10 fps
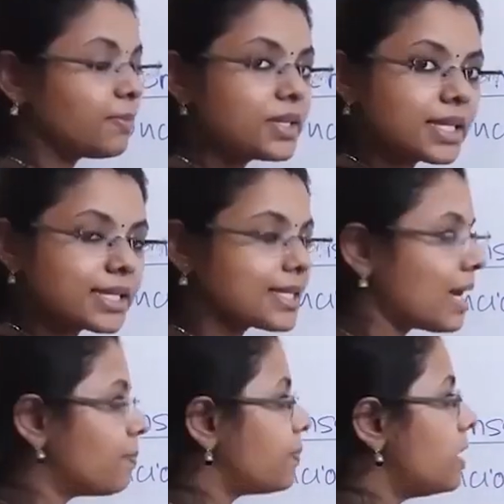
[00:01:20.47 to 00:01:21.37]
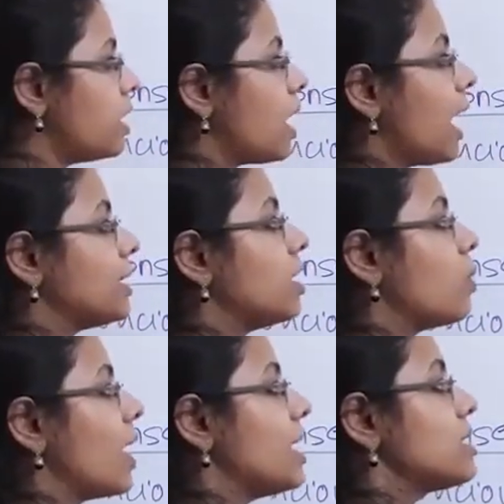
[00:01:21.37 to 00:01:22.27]
this example,
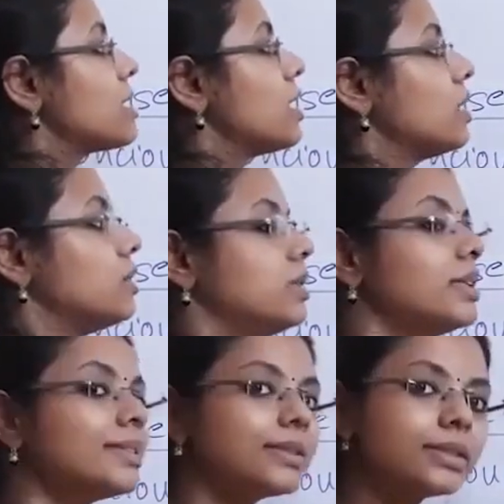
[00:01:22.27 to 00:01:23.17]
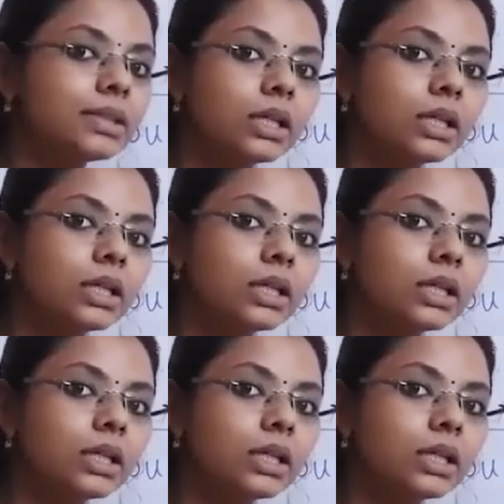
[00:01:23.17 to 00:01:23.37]
otherwise this